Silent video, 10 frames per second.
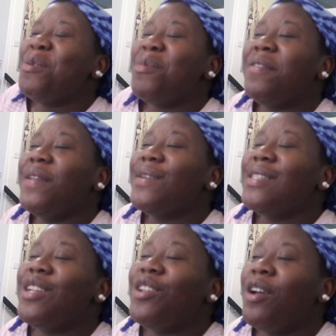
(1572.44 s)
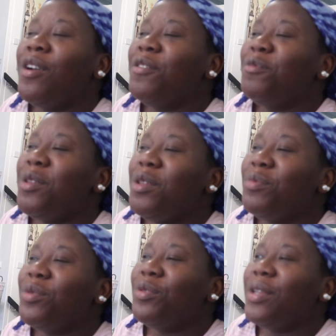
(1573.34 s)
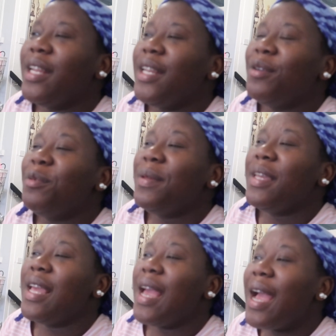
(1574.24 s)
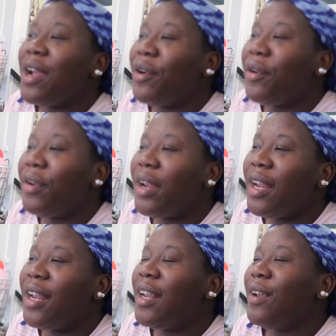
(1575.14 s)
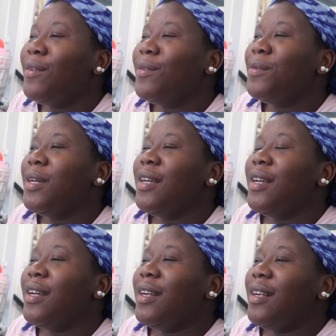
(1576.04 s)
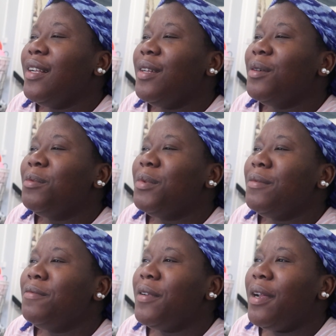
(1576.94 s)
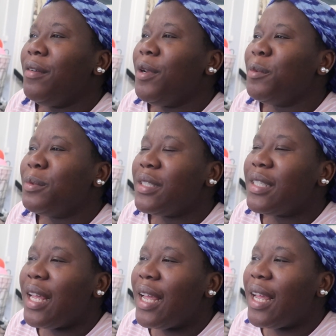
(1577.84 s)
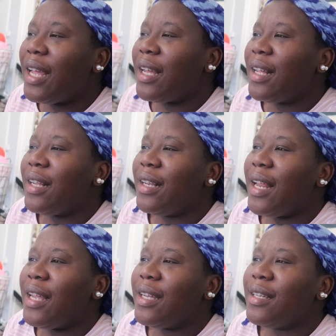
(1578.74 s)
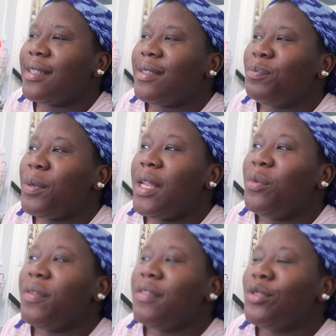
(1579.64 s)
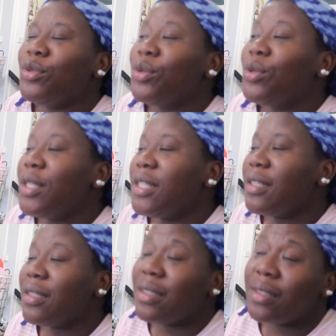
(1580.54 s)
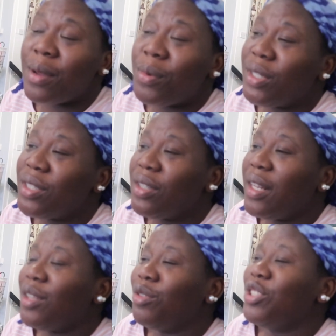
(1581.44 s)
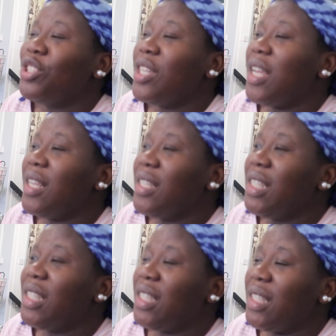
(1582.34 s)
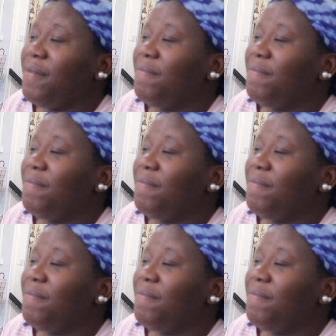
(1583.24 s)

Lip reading: But if there was a lot of people, then he will be angry. He will be very upset. Like, playing with his toys. Because that boy does not like to share anything.